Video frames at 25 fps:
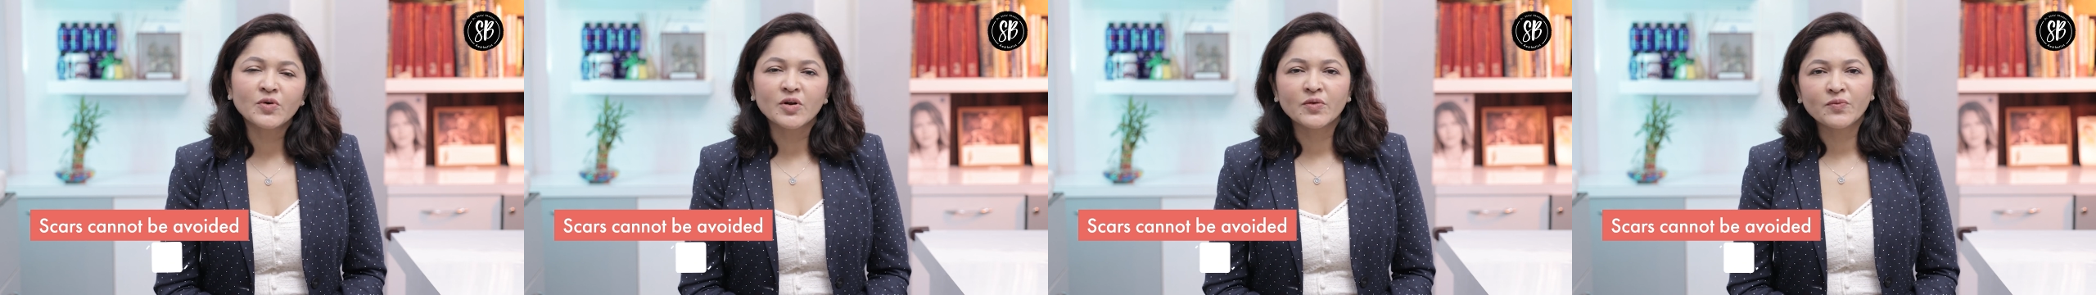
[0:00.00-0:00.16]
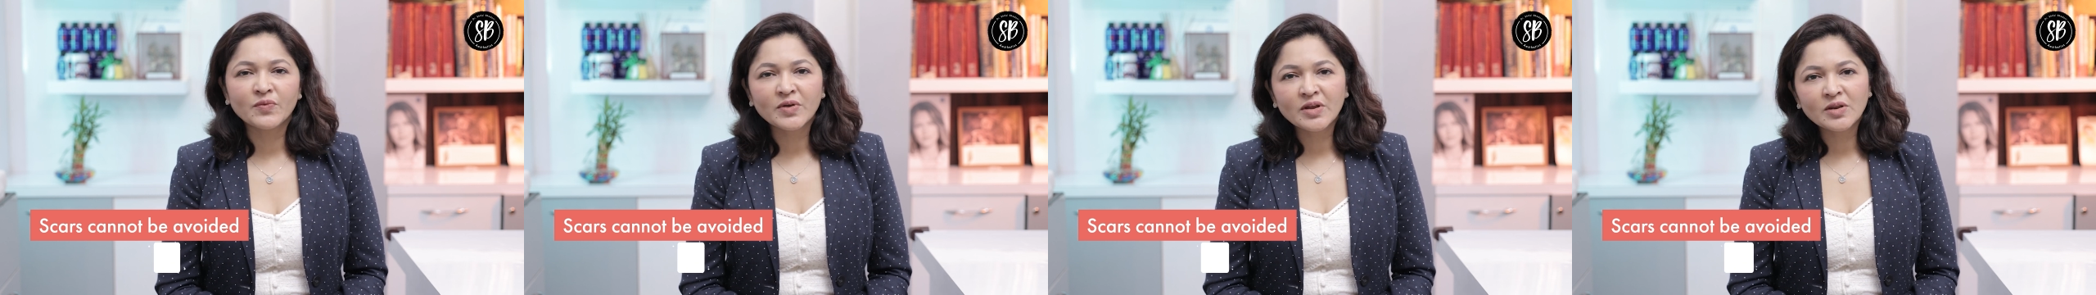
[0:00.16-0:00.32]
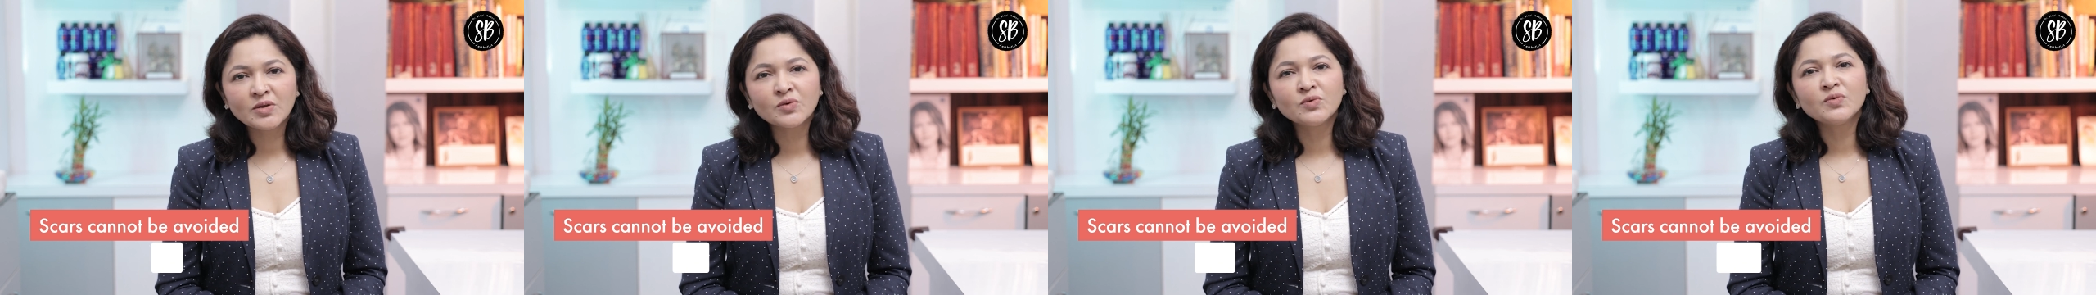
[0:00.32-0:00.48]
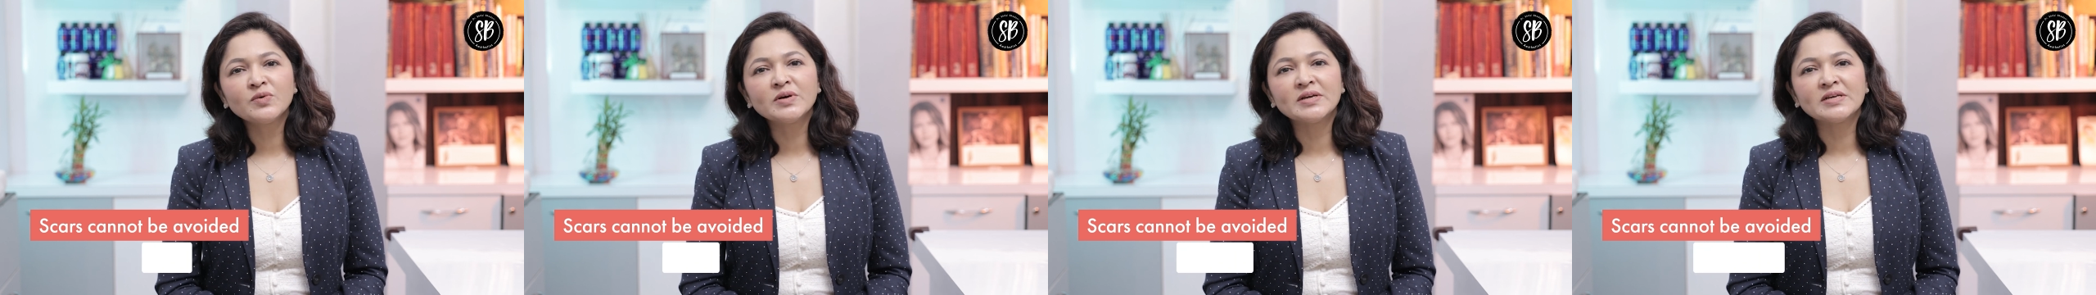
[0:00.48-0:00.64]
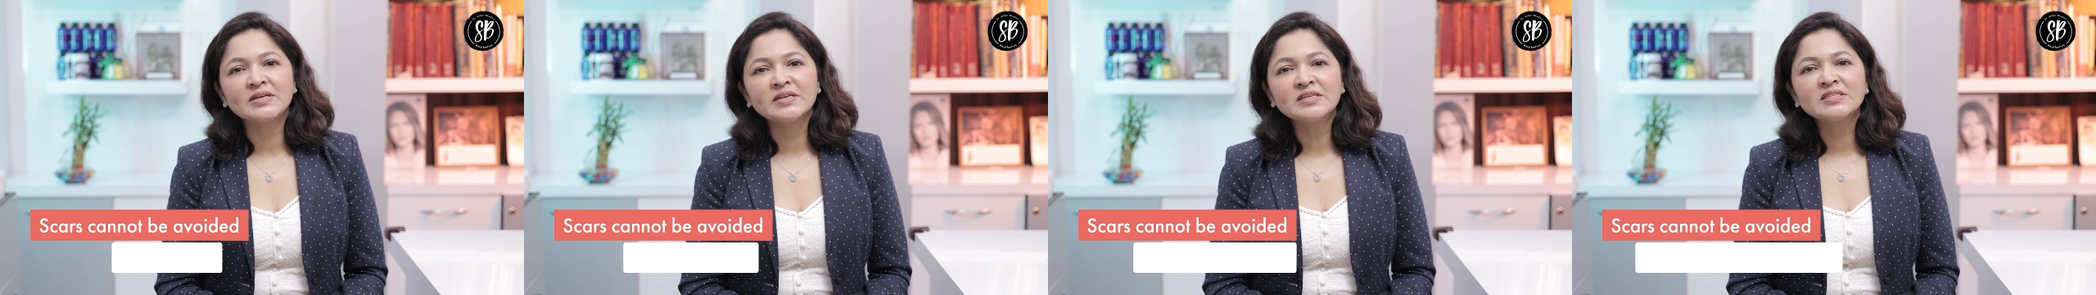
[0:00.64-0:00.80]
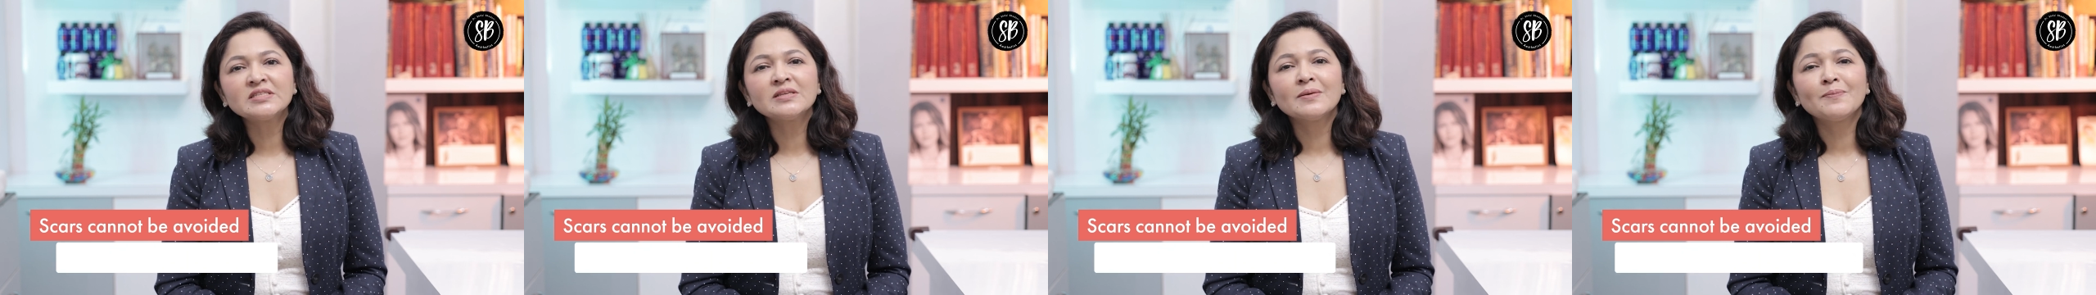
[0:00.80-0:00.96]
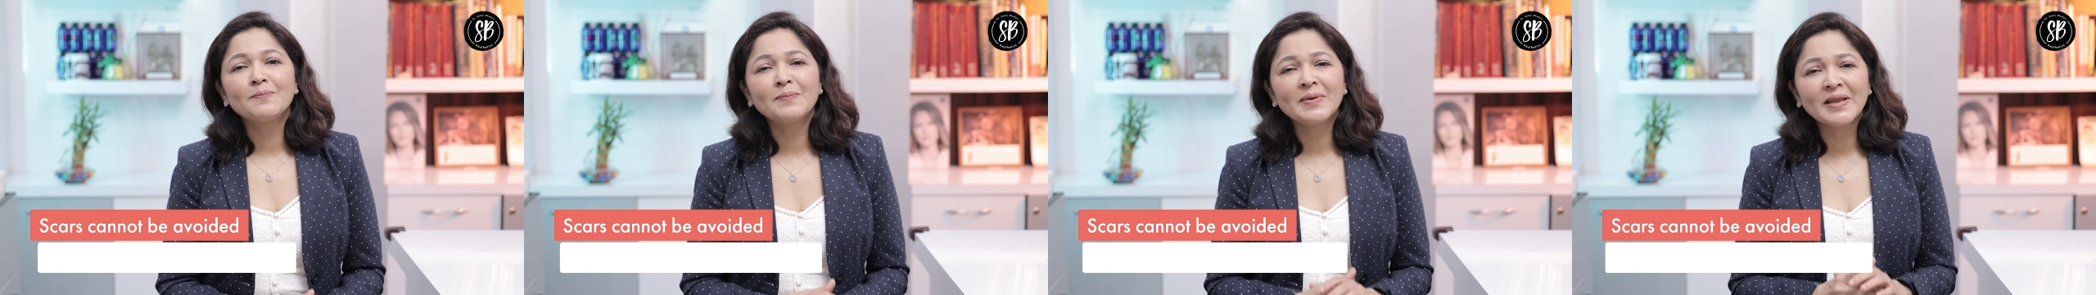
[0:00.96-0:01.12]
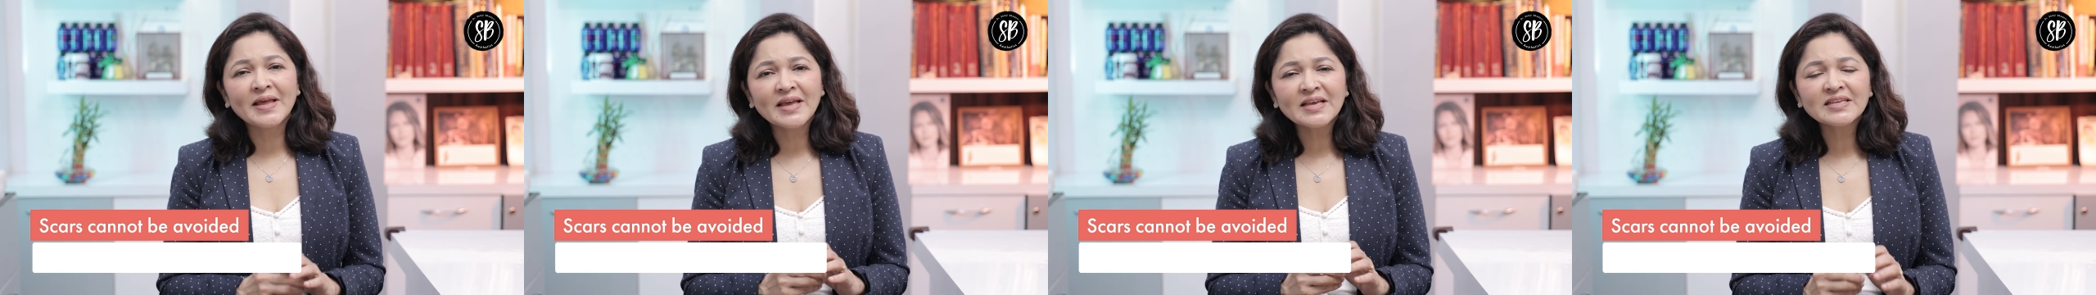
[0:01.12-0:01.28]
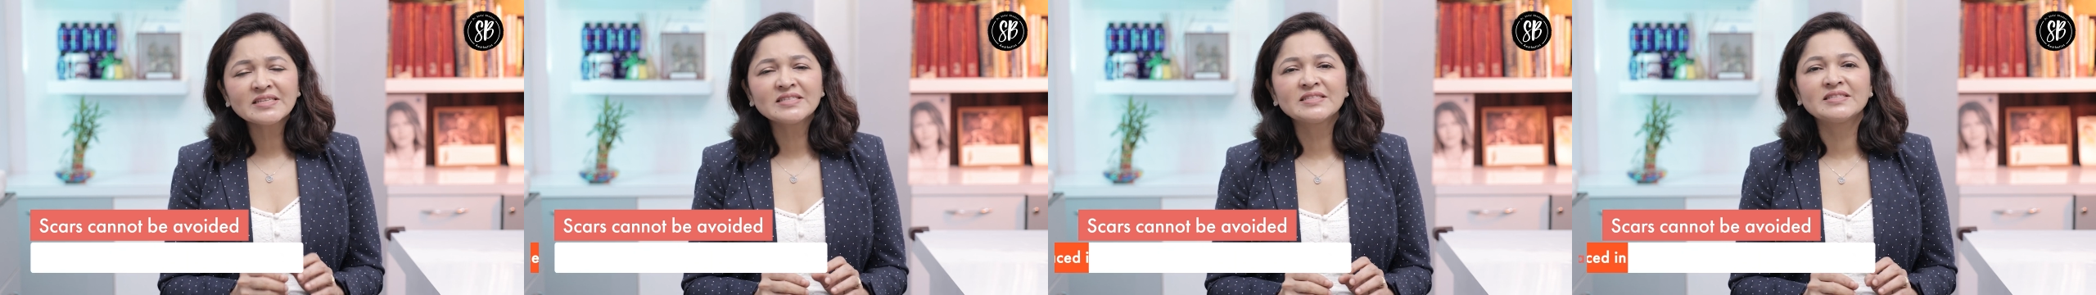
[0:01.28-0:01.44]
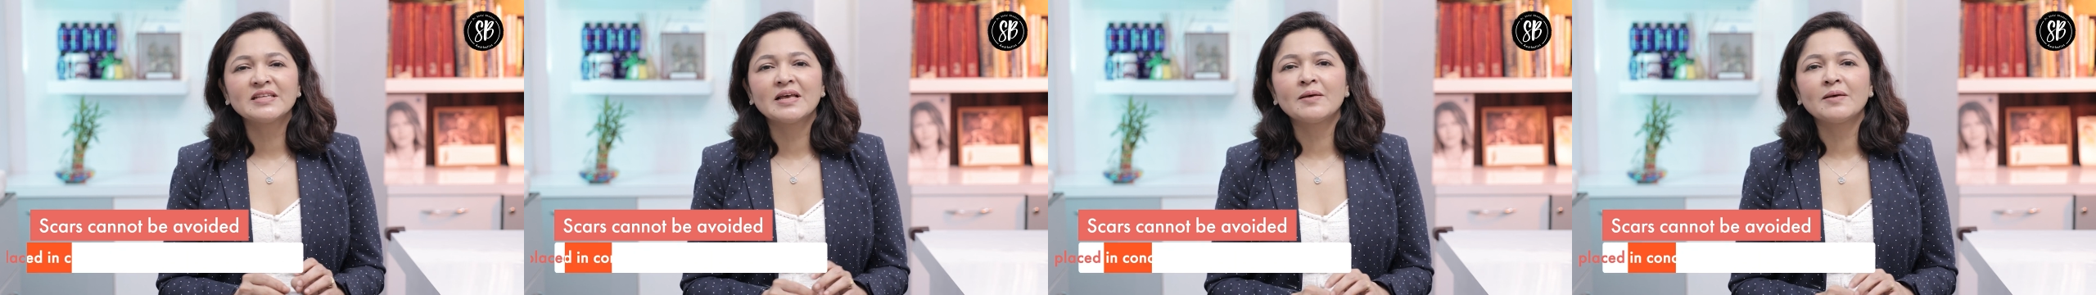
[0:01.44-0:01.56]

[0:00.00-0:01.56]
what we do is place